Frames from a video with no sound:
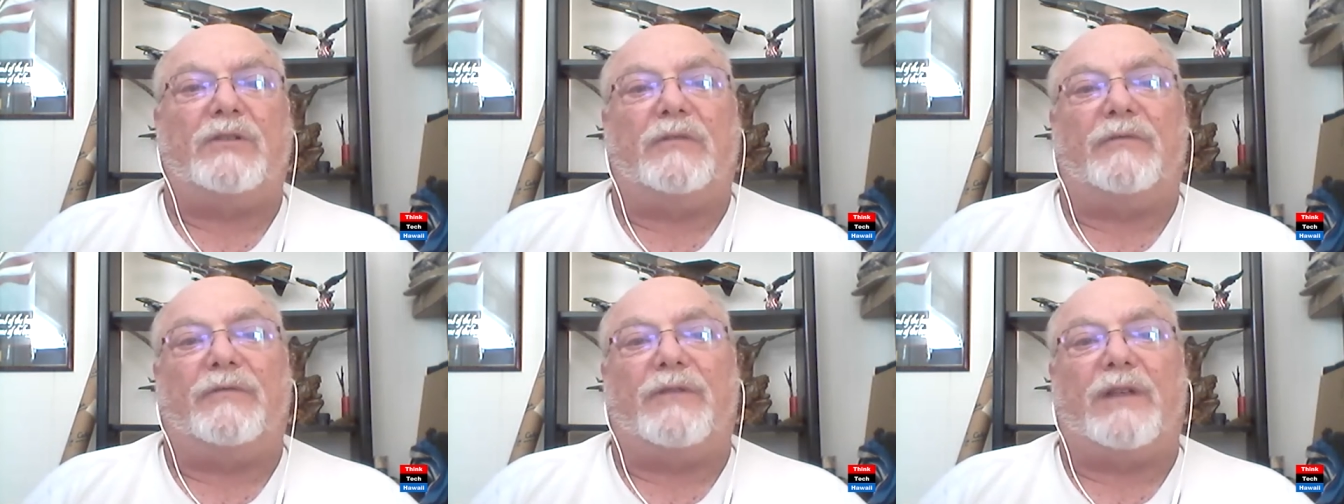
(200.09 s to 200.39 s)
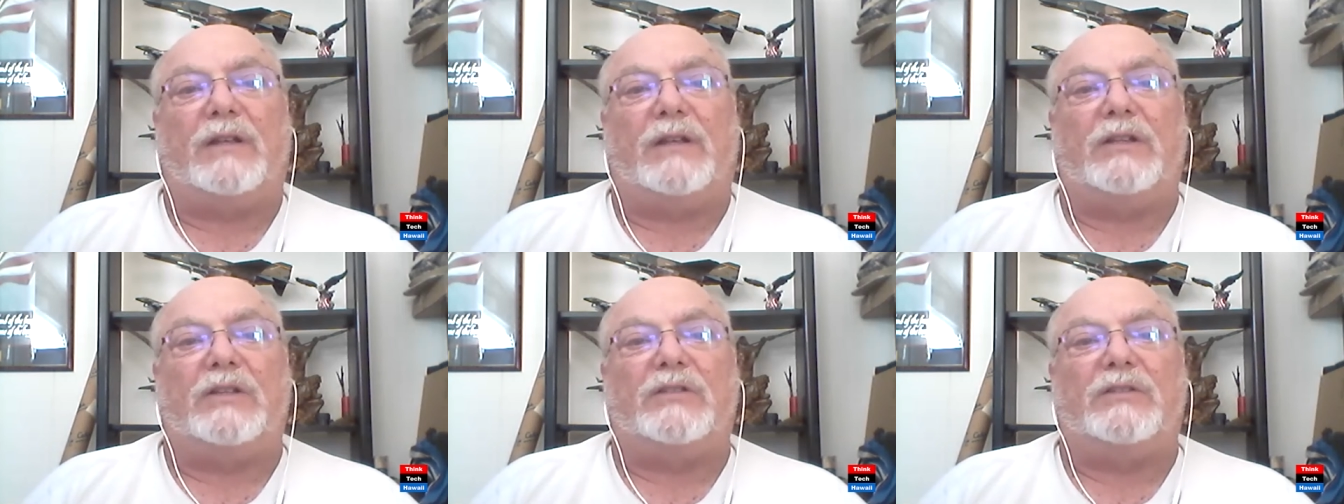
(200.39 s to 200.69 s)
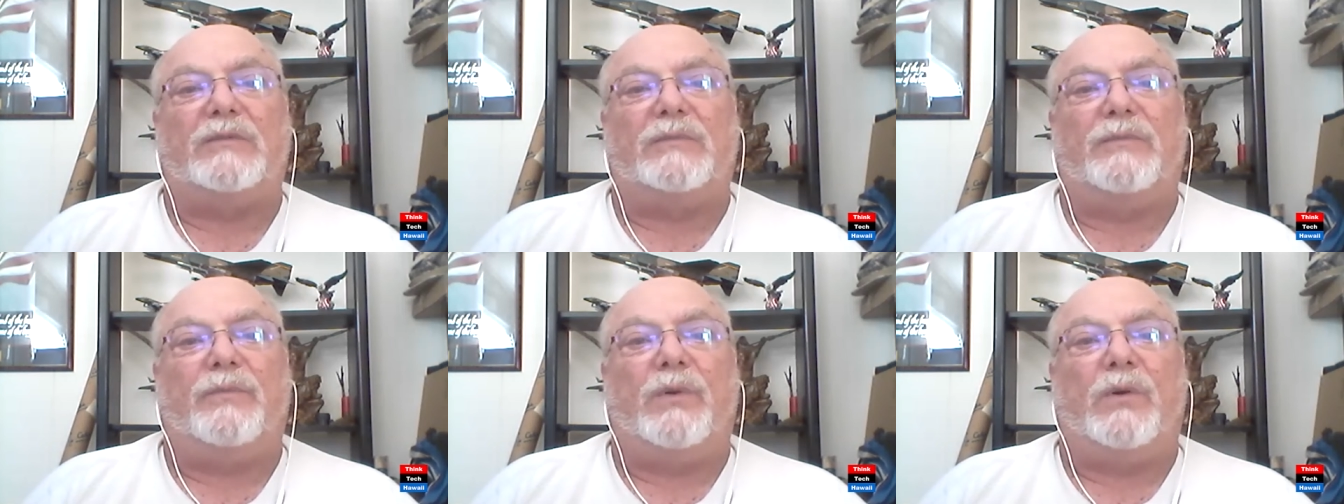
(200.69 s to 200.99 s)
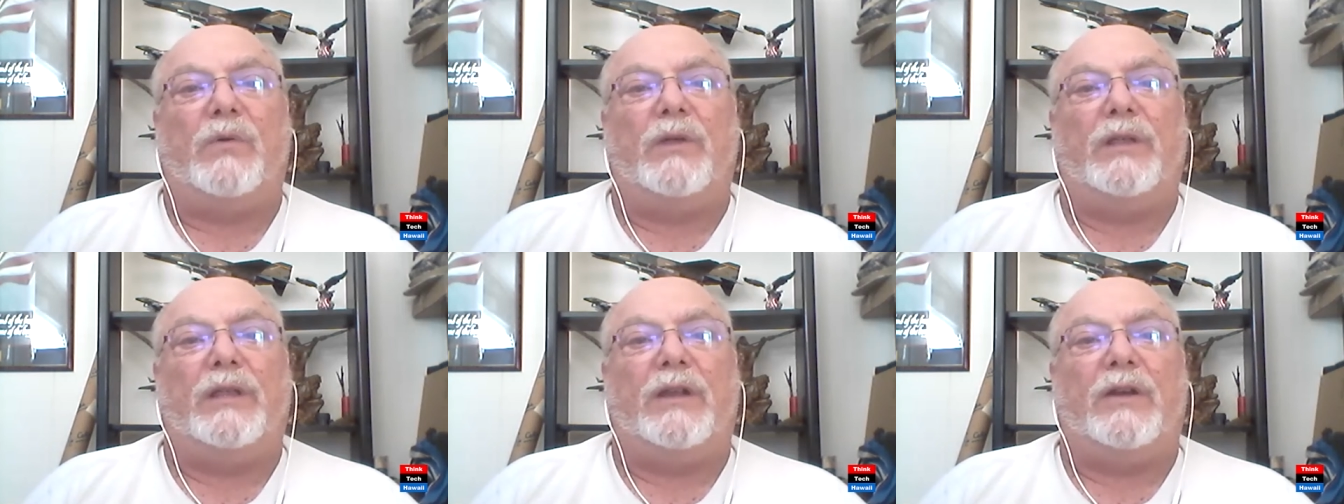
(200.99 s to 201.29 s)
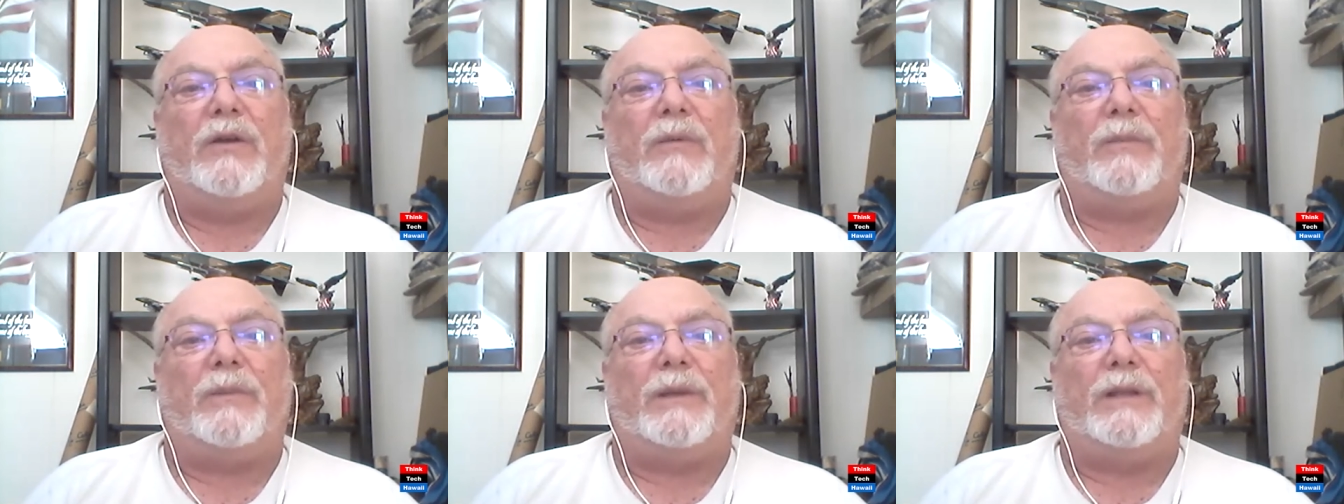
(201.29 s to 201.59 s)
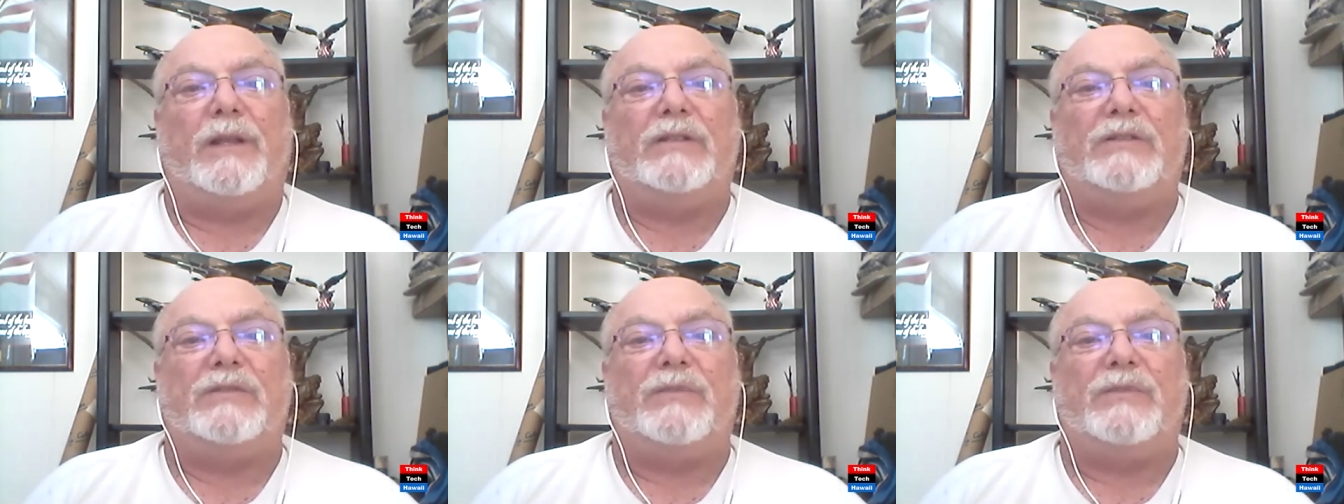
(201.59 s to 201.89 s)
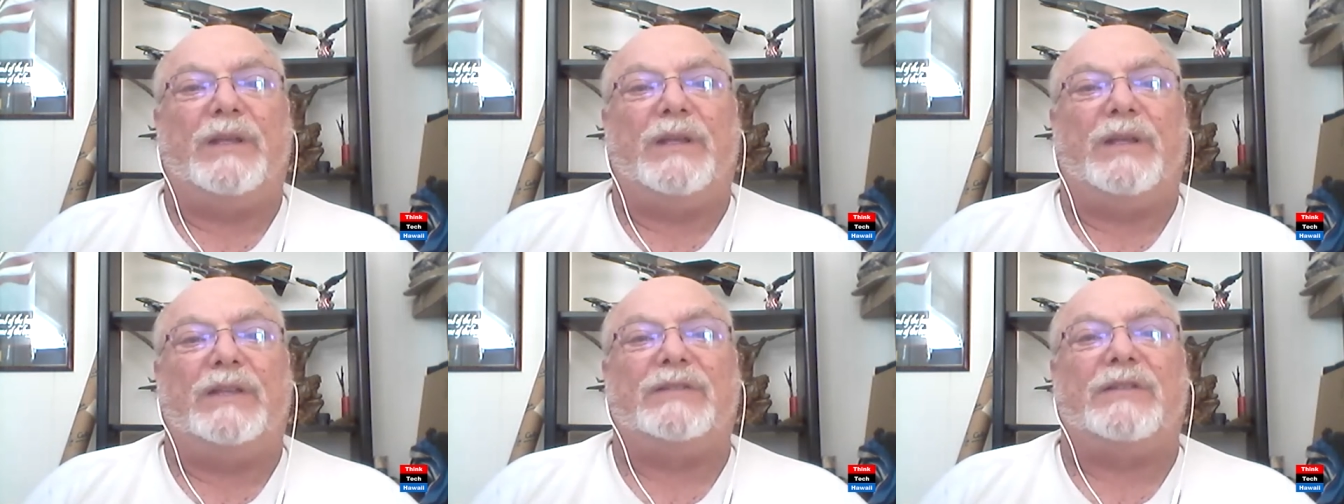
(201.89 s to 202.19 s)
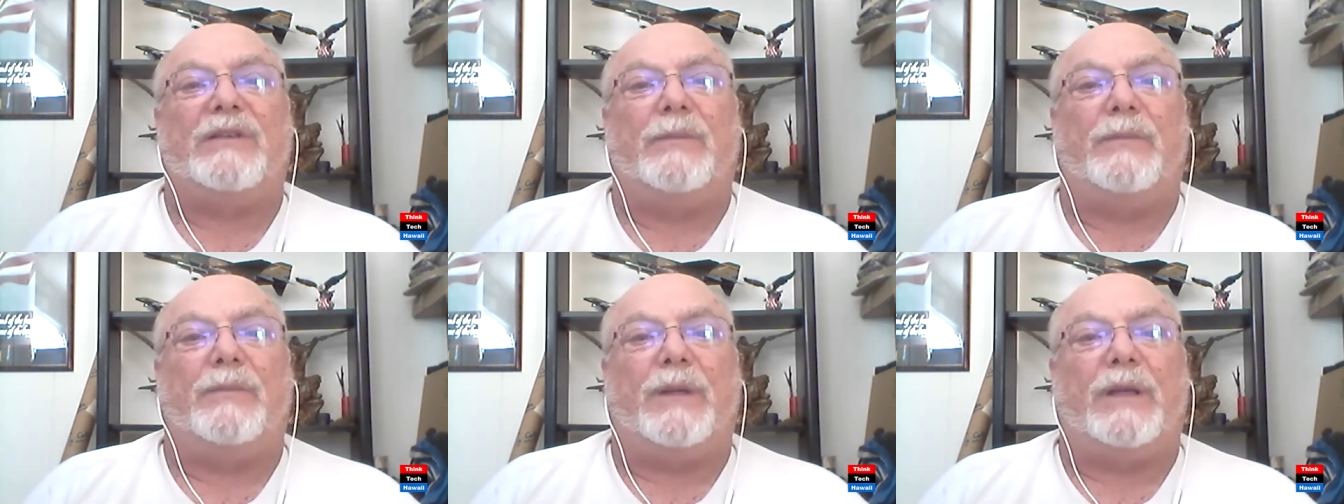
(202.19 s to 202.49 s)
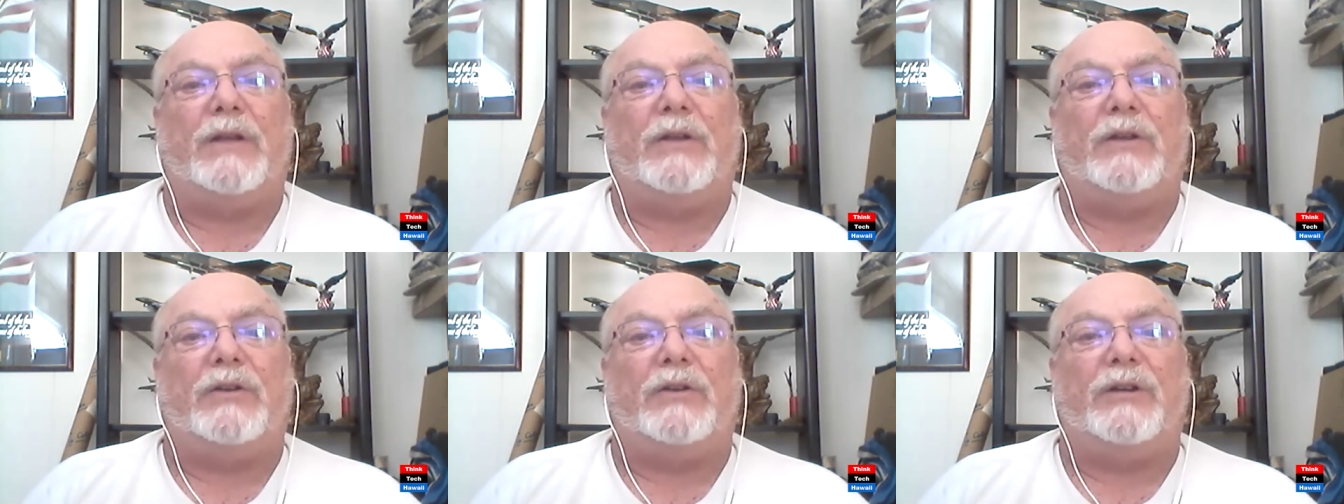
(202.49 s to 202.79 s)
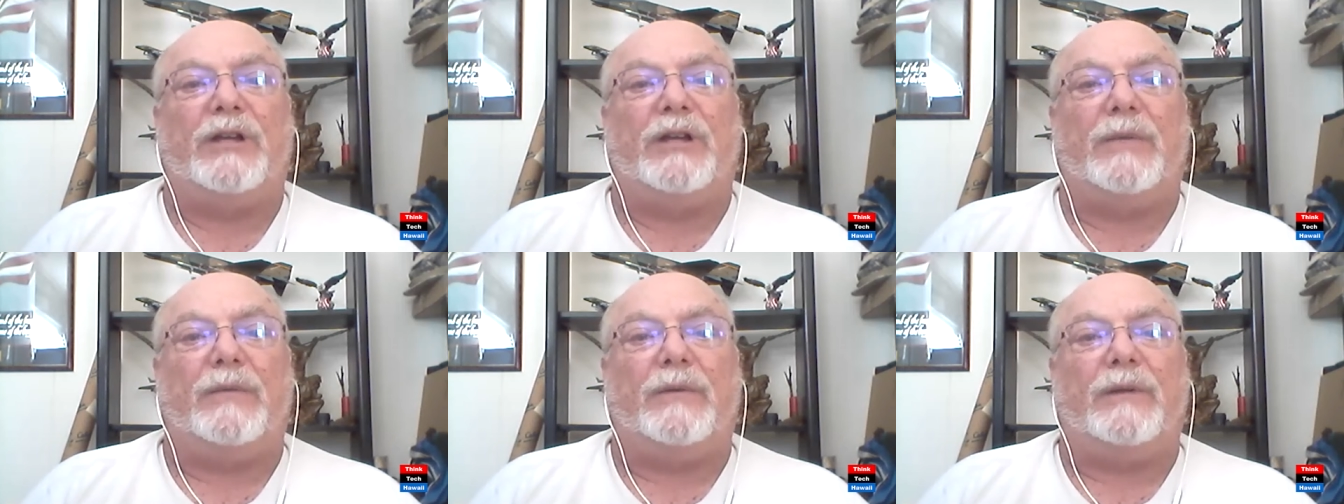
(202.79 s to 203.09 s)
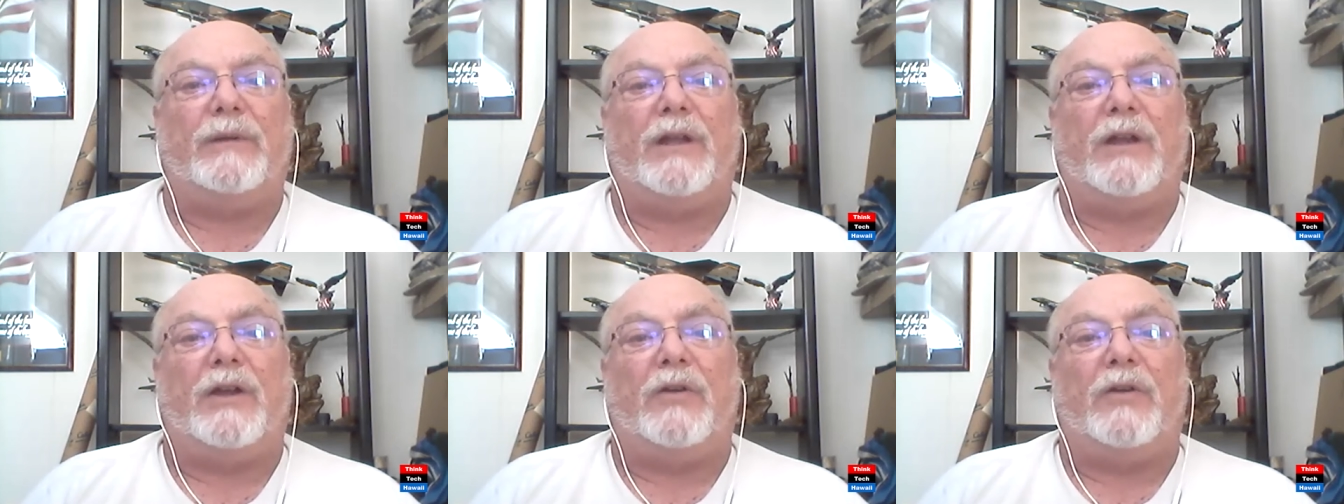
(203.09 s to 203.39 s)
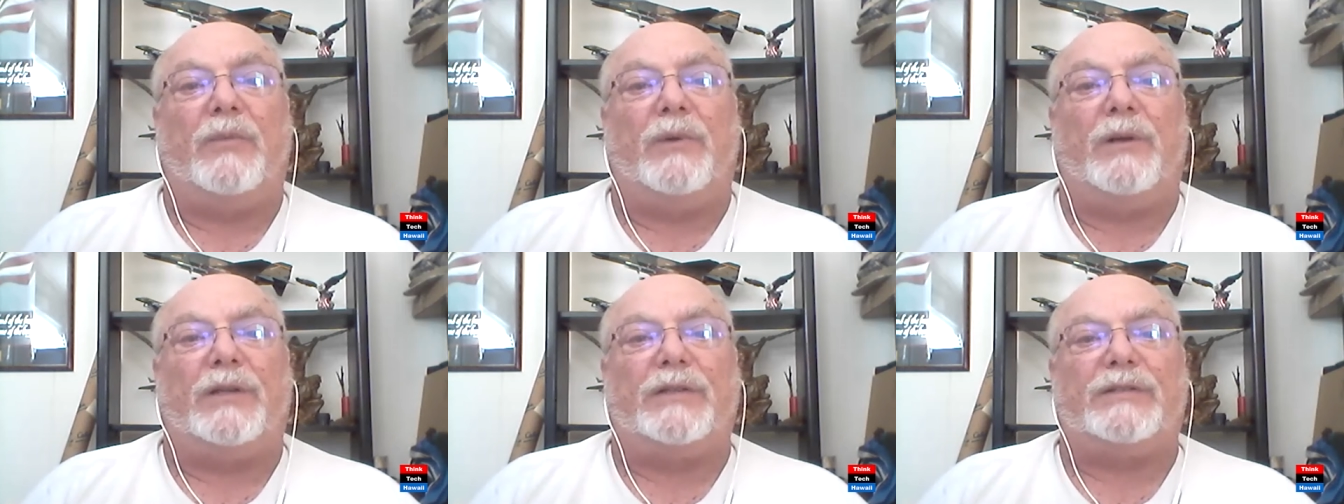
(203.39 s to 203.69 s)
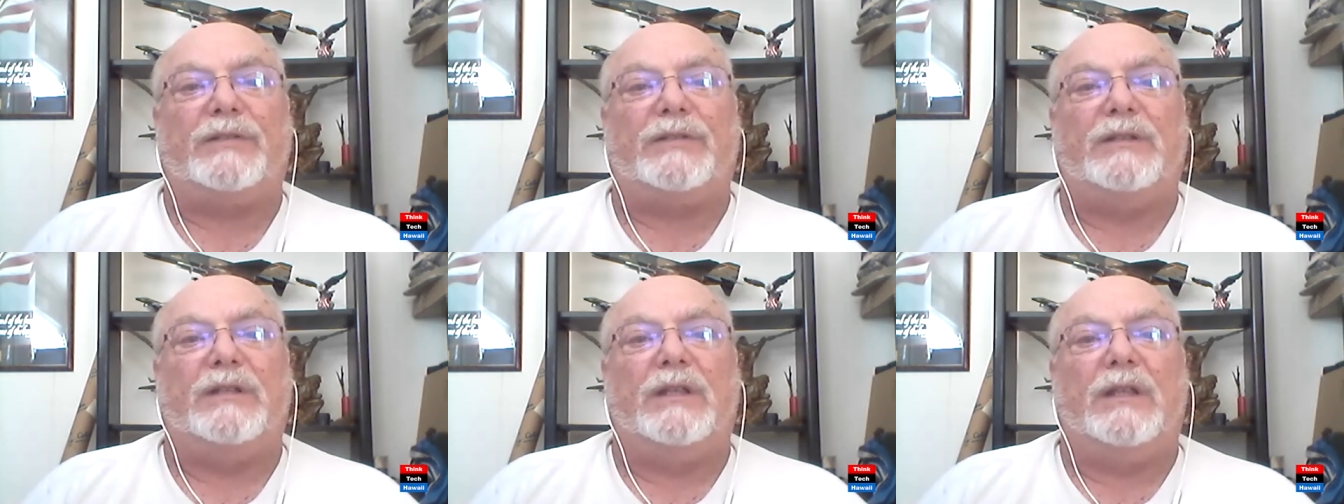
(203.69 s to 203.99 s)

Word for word: In fact, it's Boeing Airplane's biggest competitor, named Airbus.